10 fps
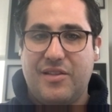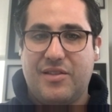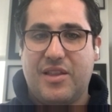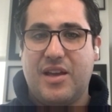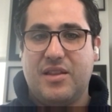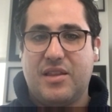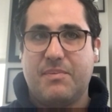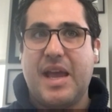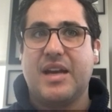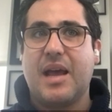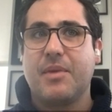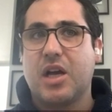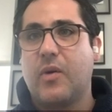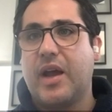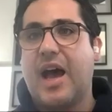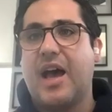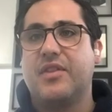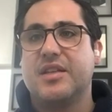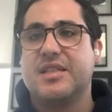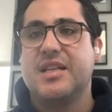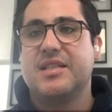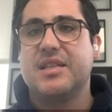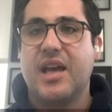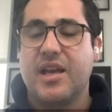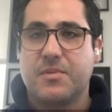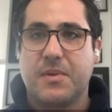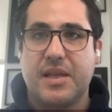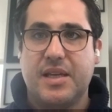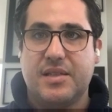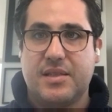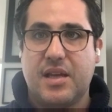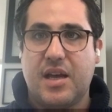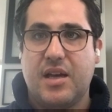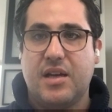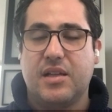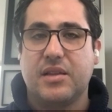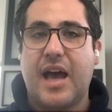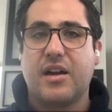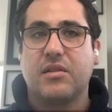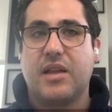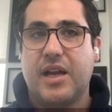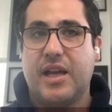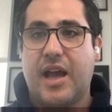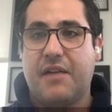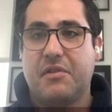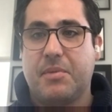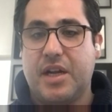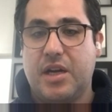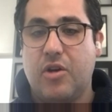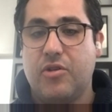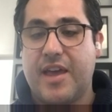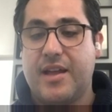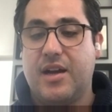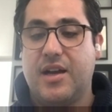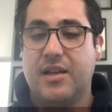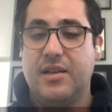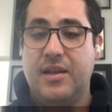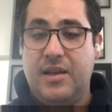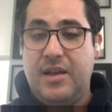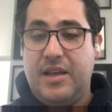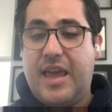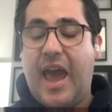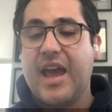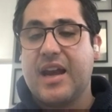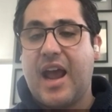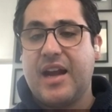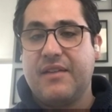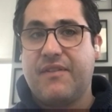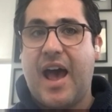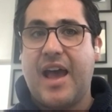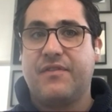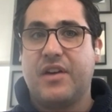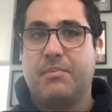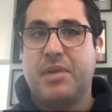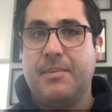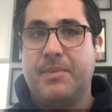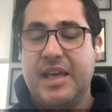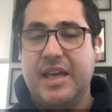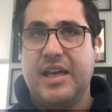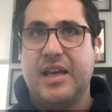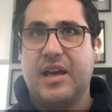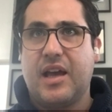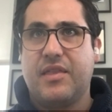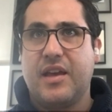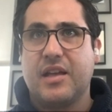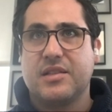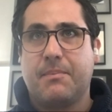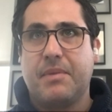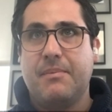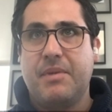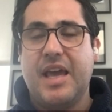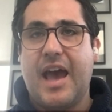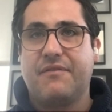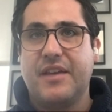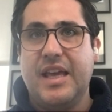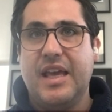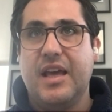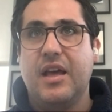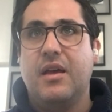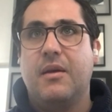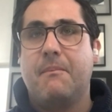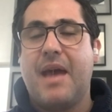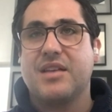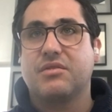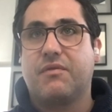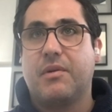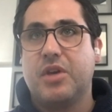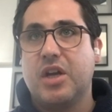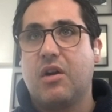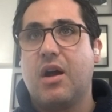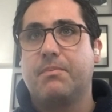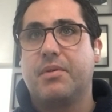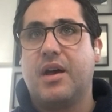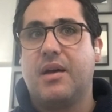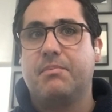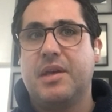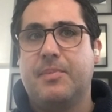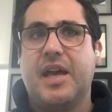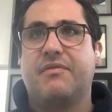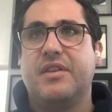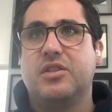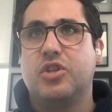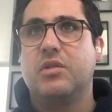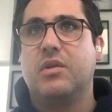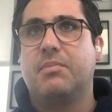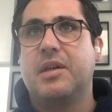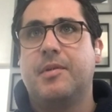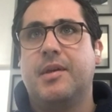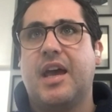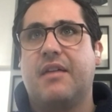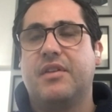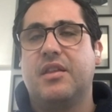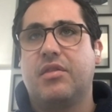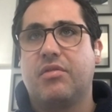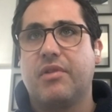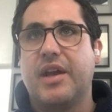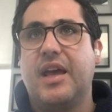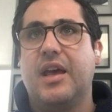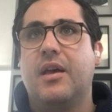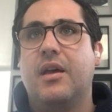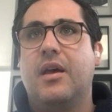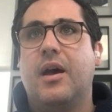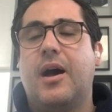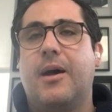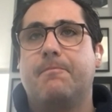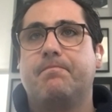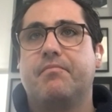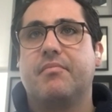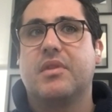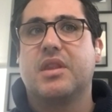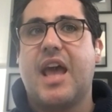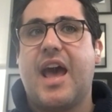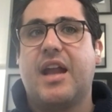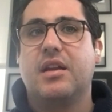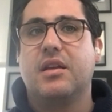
the pandemic going on, the CDC has released a letter letting everybody know that KN95, I think it's a PPFE mask from Europe, PPFE2 and PPFE3, that